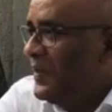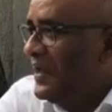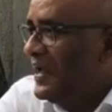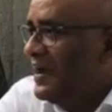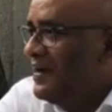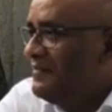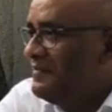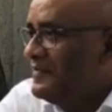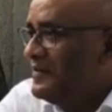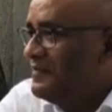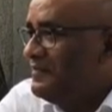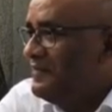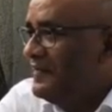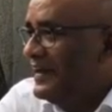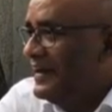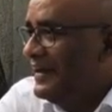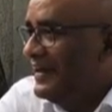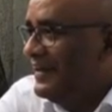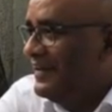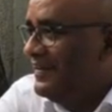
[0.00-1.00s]
have to fill
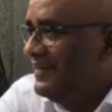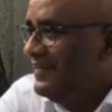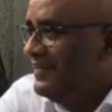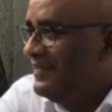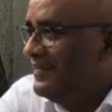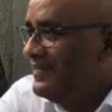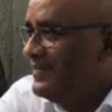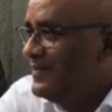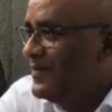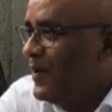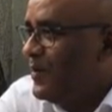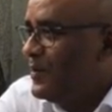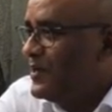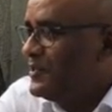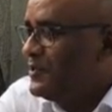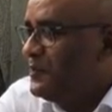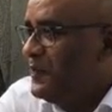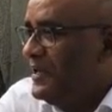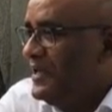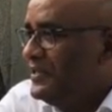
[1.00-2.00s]
in. Now, a
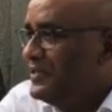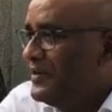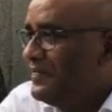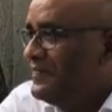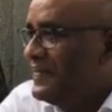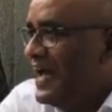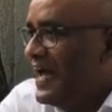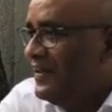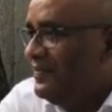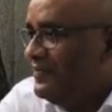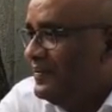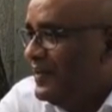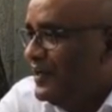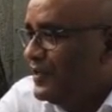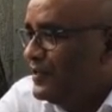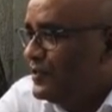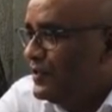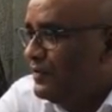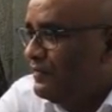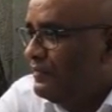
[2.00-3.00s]
speech of that
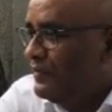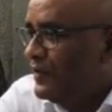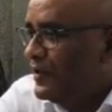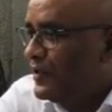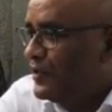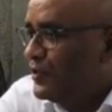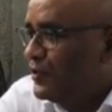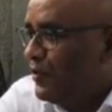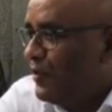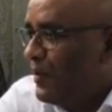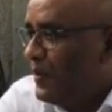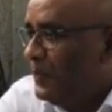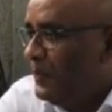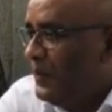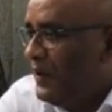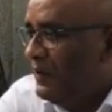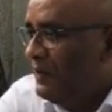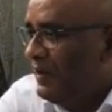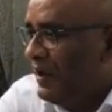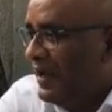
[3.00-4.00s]
nature for a short
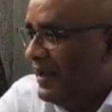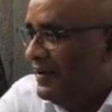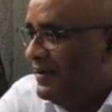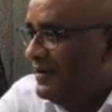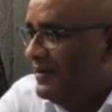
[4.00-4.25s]
period